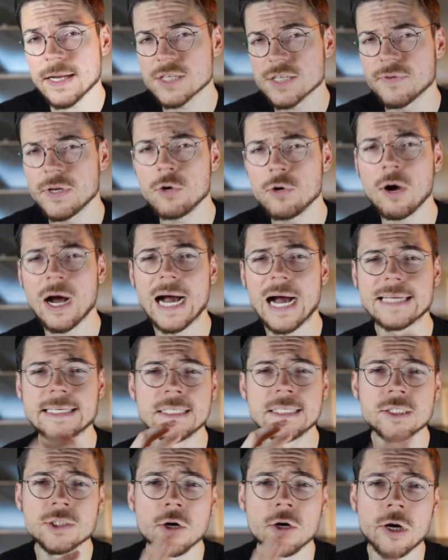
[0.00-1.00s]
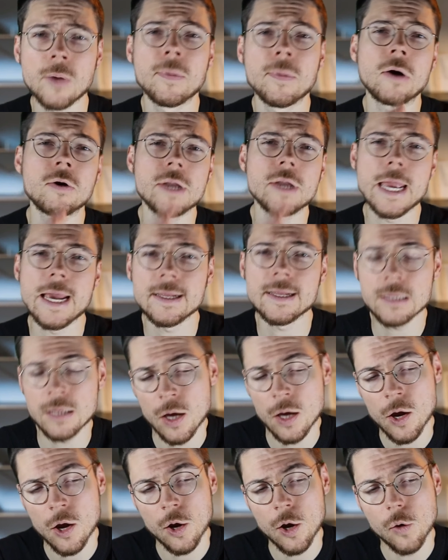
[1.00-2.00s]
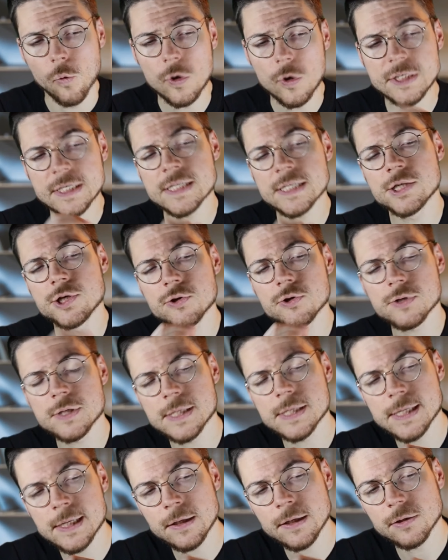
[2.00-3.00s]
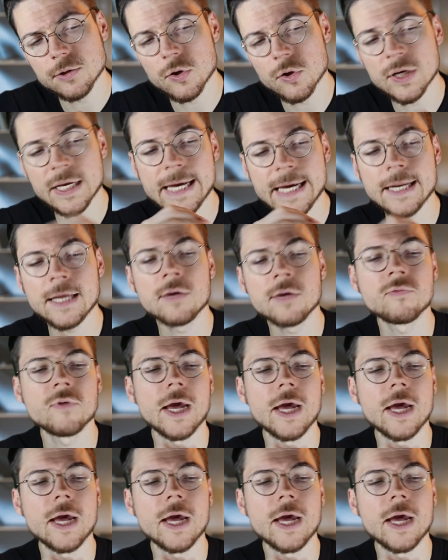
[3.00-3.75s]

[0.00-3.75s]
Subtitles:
this video I didn't talk about yet, which is using the native